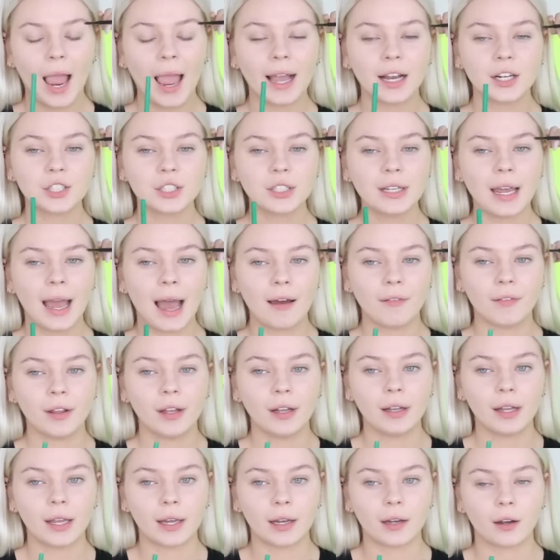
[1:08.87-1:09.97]
I actually
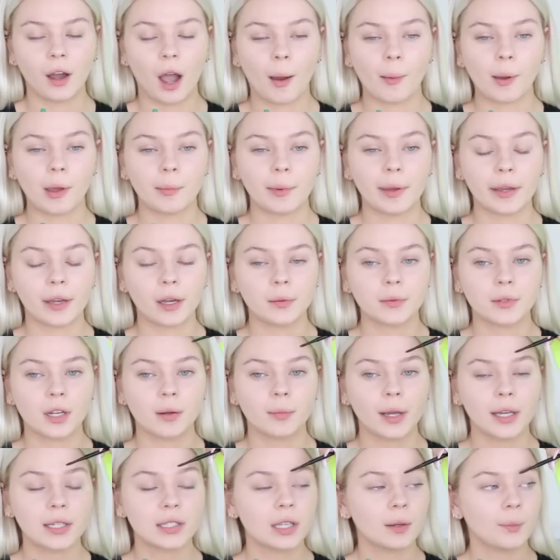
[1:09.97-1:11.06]
haven't like got my makeup done
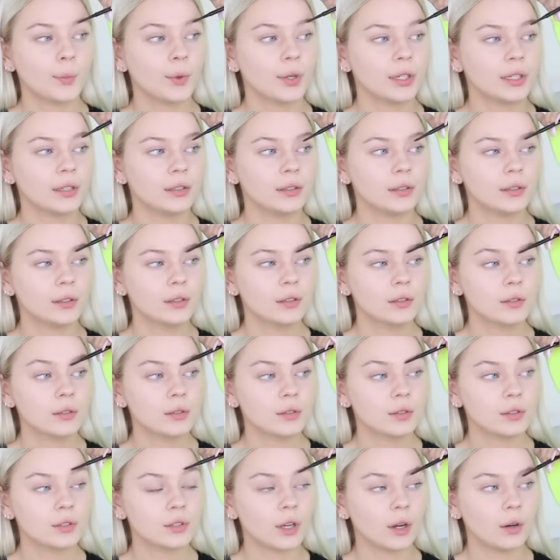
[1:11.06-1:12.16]
by someone and
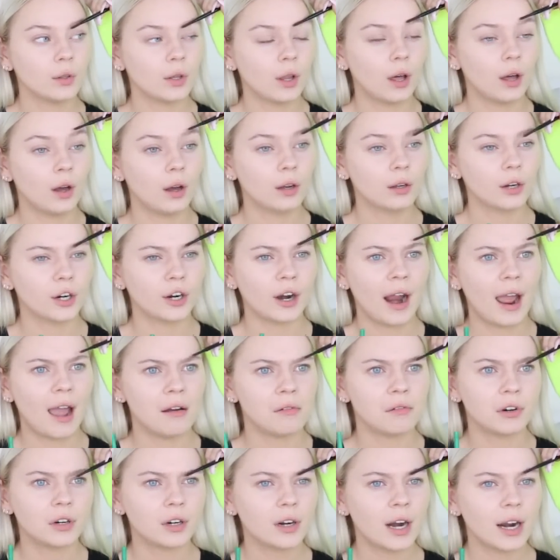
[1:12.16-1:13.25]
so long or
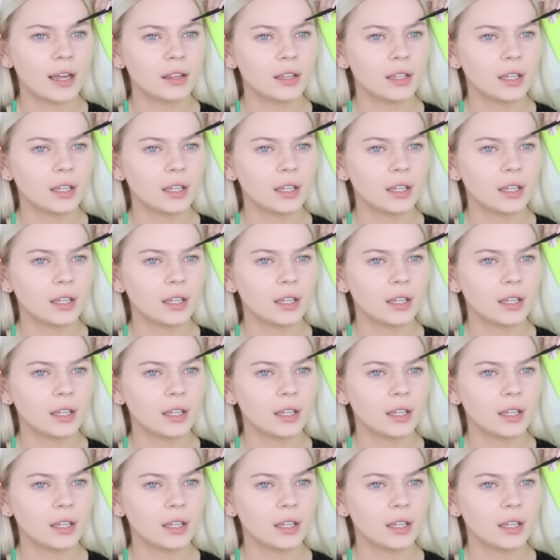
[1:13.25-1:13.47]
ever, I